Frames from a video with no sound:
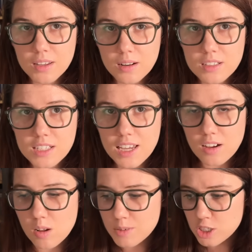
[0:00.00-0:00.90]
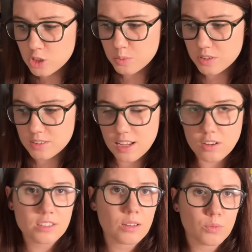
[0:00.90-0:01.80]
going to take all my Jupiters
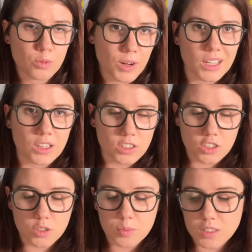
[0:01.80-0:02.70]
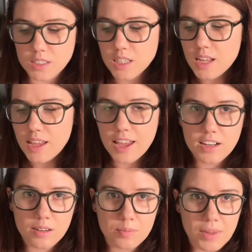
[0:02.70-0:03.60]
out except for regular Jupiter
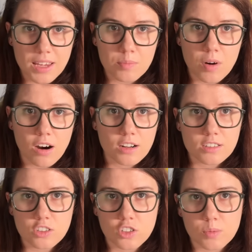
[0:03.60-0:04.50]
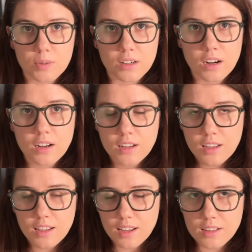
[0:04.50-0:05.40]
and make Mars a Jupiter.
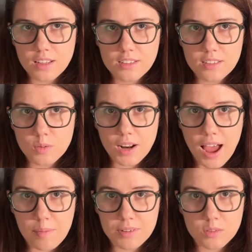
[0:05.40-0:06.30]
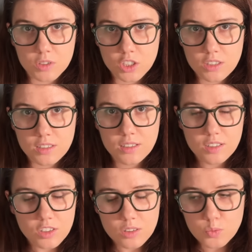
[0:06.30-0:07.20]
And let's see what happens with just
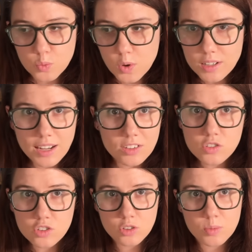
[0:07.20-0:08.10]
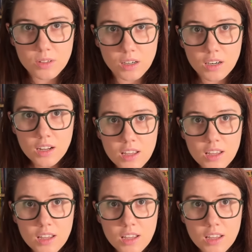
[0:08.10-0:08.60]
just one extra Jupiter.